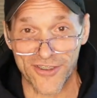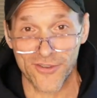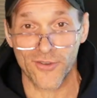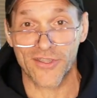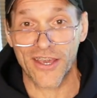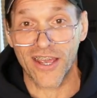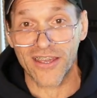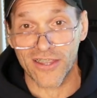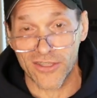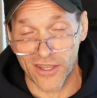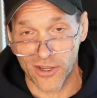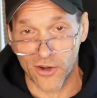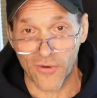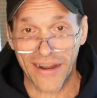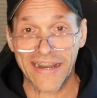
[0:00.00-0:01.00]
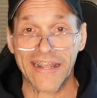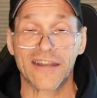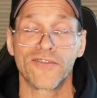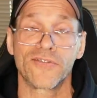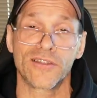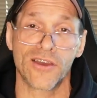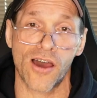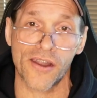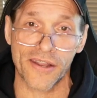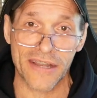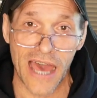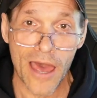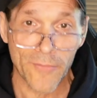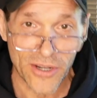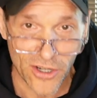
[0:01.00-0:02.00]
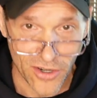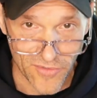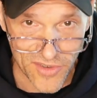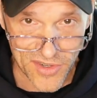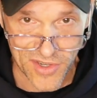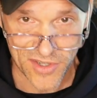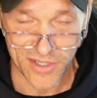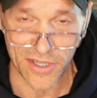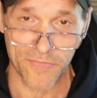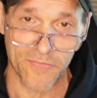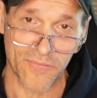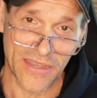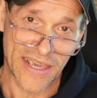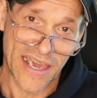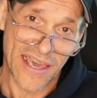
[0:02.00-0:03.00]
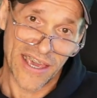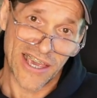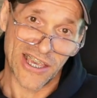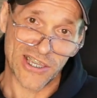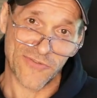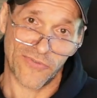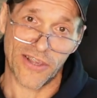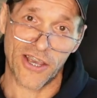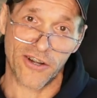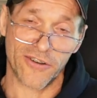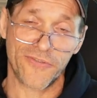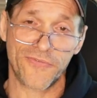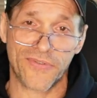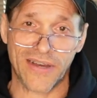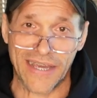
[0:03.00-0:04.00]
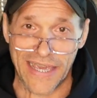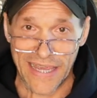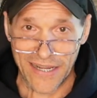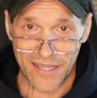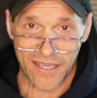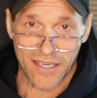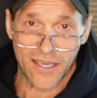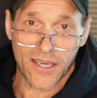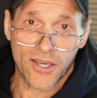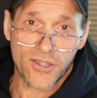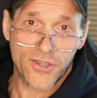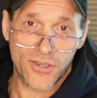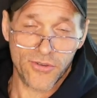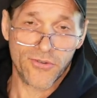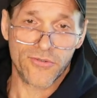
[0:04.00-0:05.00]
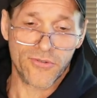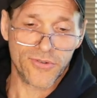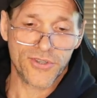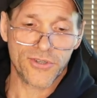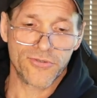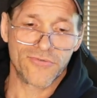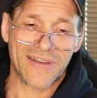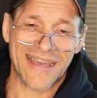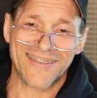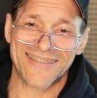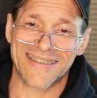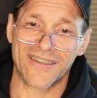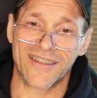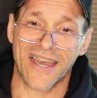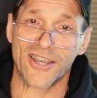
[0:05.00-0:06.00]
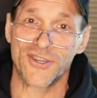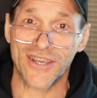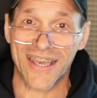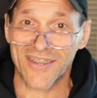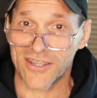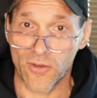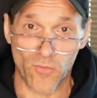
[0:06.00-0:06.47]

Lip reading: So the gradient of the autonomic nervous system is flight or fight to rest and digest.